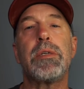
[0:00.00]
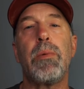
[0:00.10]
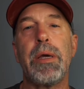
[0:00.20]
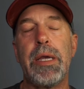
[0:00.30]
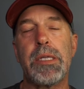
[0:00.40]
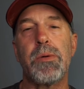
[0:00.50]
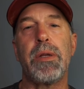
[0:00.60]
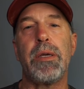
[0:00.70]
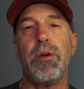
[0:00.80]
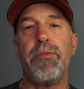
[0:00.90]
what gets rid
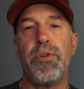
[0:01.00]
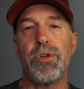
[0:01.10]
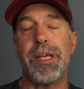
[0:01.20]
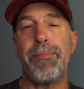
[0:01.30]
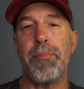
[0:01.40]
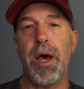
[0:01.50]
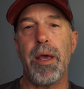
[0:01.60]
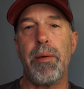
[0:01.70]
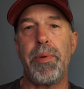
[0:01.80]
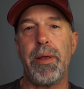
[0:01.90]
of gill flukes, in my
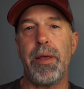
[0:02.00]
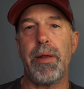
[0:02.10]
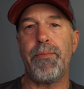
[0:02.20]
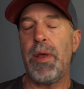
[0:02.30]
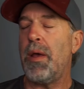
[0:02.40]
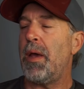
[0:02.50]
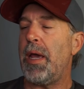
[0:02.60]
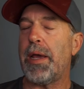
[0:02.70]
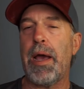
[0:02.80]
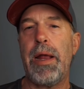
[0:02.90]
opinion.
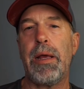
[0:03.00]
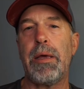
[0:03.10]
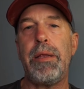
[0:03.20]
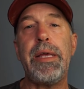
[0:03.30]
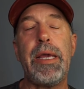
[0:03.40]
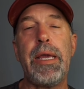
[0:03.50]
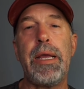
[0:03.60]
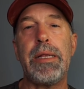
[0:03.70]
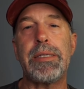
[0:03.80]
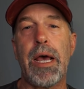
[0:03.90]
It kind of
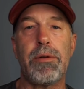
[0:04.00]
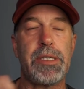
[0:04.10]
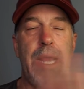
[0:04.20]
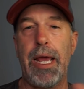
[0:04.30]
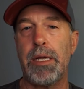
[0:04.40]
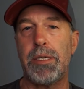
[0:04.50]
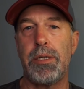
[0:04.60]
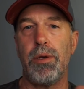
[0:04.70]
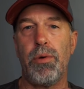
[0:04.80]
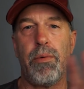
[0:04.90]
cleans out tanks
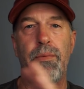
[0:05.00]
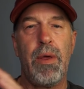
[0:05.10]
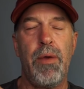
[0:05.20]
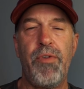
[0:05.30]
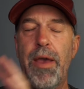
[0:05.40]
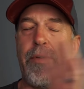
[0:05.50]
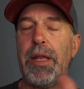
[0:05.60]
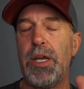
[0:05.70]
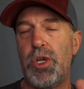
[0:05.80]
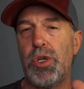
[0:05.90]
too. If you have
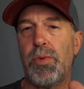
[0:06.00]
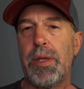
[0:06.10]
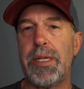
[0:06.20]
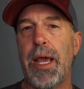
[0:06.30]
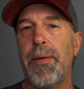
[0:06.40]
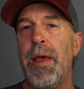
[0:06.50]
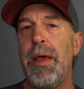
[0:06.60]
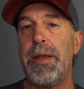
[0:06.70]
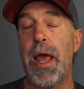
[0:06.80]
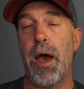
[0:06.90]
any issues with a tank.
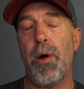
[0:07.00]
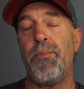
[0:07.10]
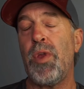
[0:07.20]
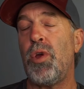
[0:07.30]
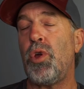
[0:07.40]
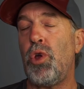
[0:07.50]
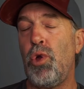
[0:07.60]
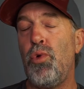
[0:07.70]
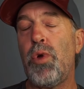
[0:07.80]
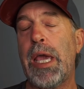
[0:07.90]
Now,
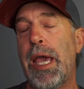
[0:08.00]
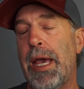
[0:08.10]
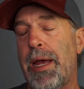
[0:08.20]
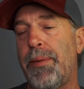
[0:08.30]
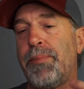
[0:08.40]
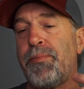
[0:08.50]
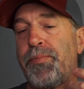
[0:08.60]
you can